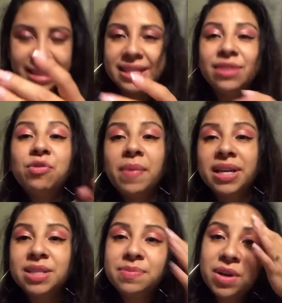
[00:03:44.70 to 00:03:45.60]

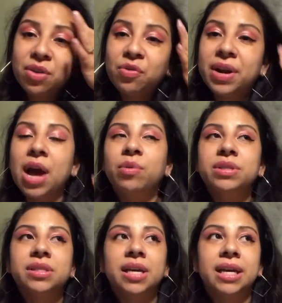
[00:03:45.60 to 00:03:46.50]
reminds me of when I
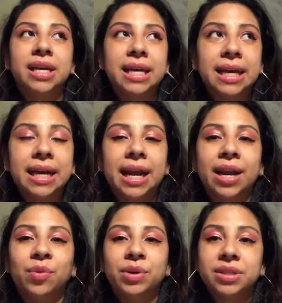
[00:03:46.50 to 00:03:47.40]
was a kid and I
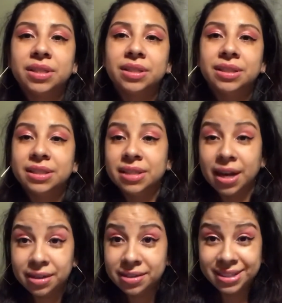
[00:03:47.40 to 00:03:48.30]
went to the
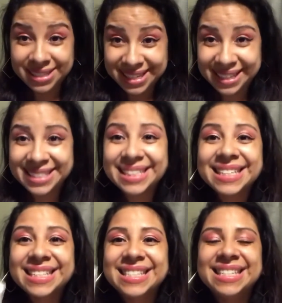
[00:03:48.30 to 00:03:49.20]

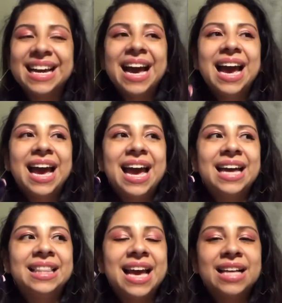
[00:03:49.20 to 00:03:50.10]
dentist,
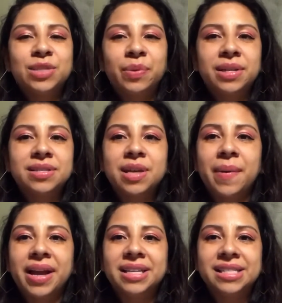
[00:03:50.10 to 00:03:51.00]
and they had to put some type of
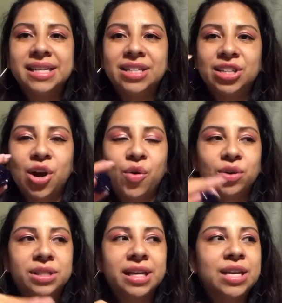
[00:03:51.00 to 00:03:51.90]
anesthesia, or
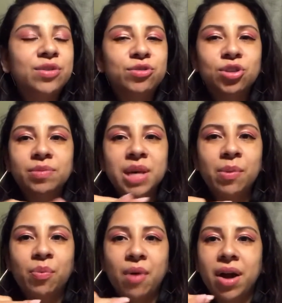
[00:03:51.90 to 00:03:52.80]
they use some type
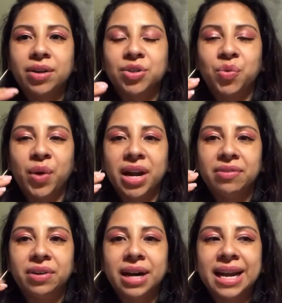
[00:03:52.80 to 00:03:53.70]
of product or
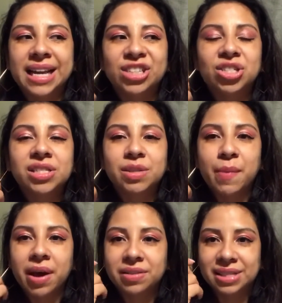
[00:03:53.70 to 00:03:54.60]
whatever, and it just
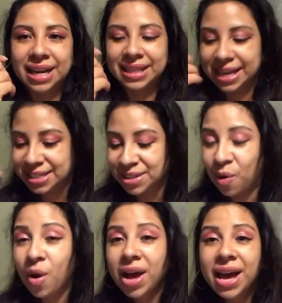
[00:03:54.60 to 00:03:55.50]
smells like that.
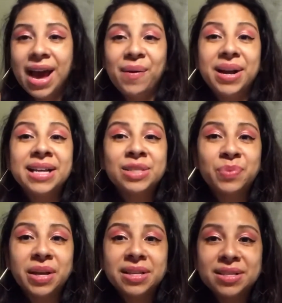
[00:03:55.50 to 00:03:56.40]
So when I
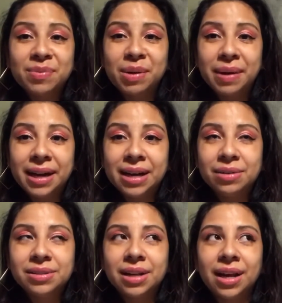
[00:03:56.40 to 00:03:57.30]
sprayed this on my body, I
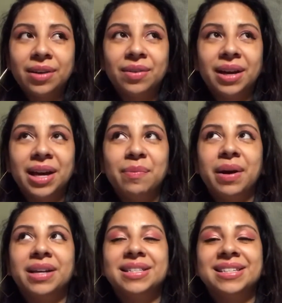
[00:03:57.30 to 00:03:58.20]
was like, okay, I'm
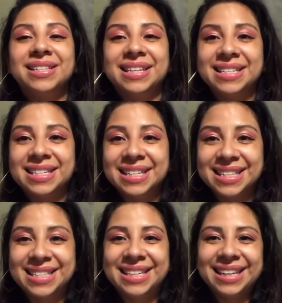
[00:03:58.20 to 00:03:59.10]
back into the
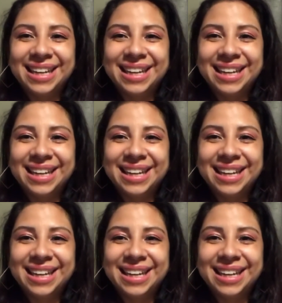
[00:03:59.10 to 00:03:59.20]
dentist.